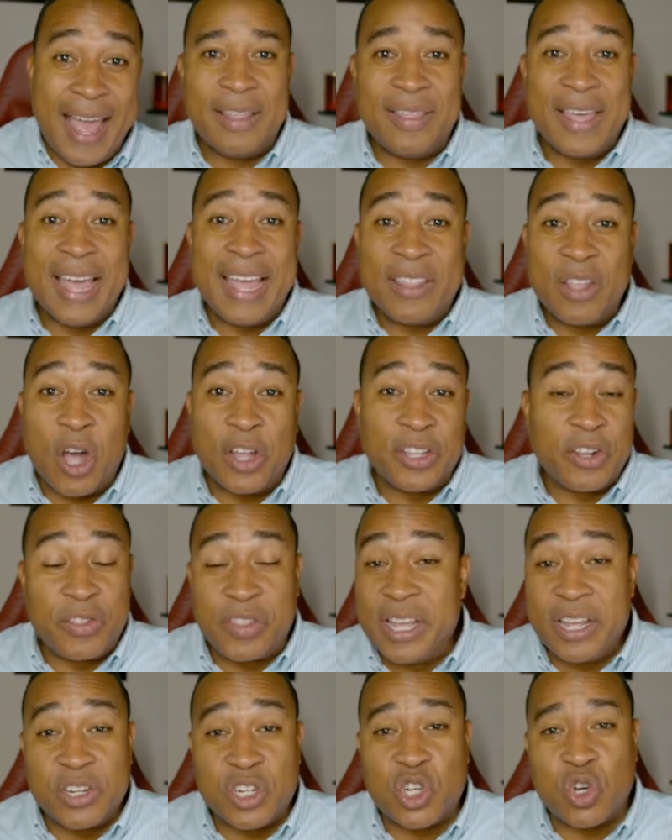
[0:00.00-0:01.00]
And then
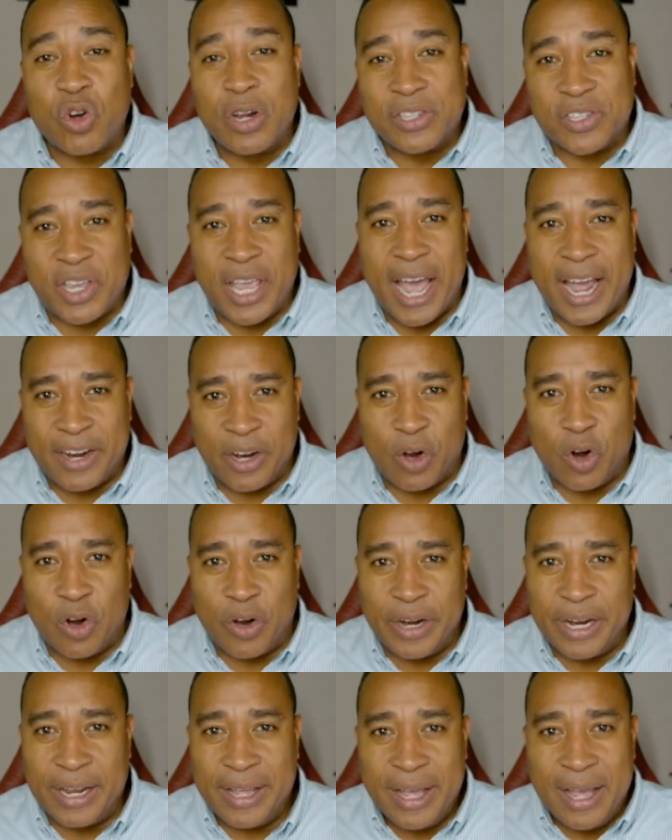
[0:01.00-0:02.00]
under the insurance
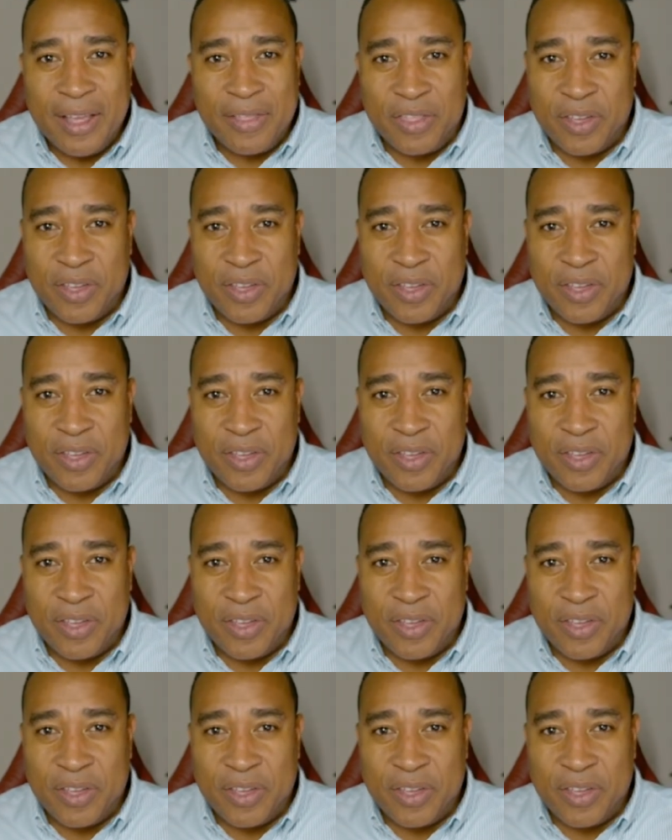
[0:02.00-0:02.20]
category,